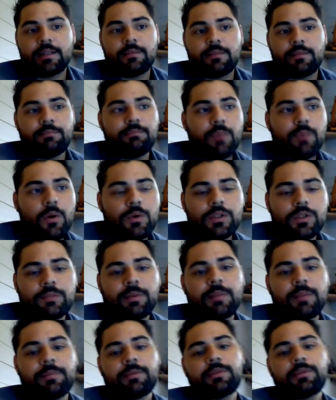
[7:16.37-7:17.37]
most
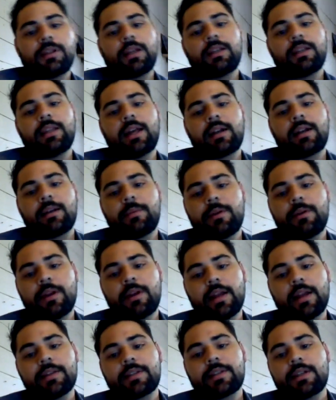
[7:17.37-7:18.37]
people in Latin
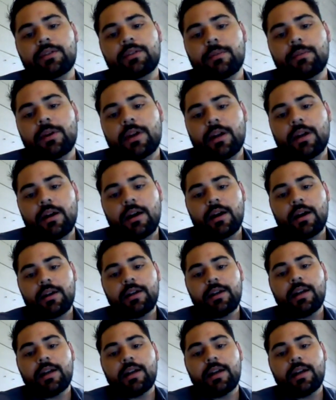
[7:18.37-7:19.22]
America and Central America are